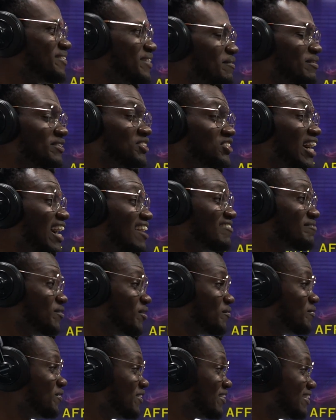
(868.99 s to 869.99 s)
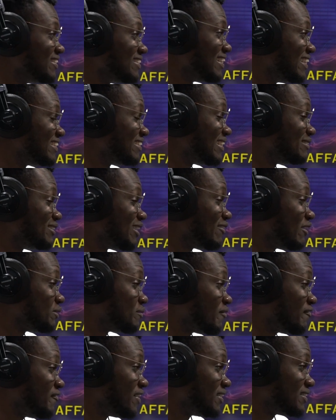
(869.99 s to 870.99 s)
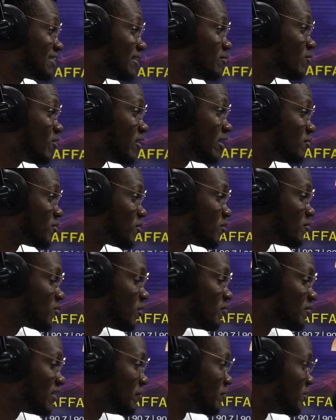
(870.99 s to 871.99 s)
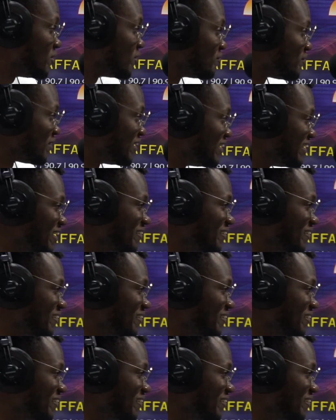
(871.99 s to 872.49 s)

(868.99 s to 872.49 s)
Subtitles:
Yeah, I've been doing this next time. She watched my video and said, boy, I'm going to get the dumpling.